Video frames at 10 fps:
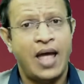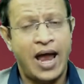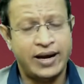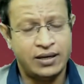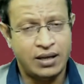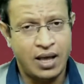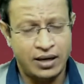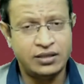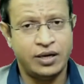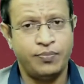And
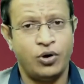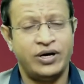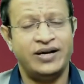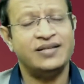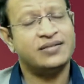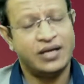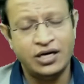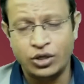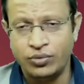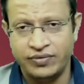another important is
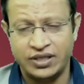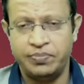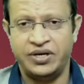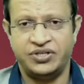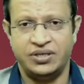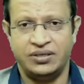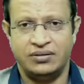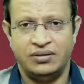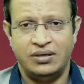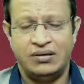interviewing the patient.
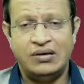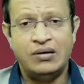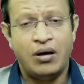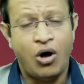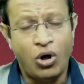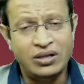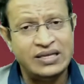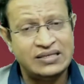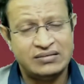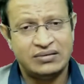All
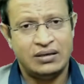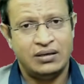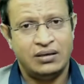these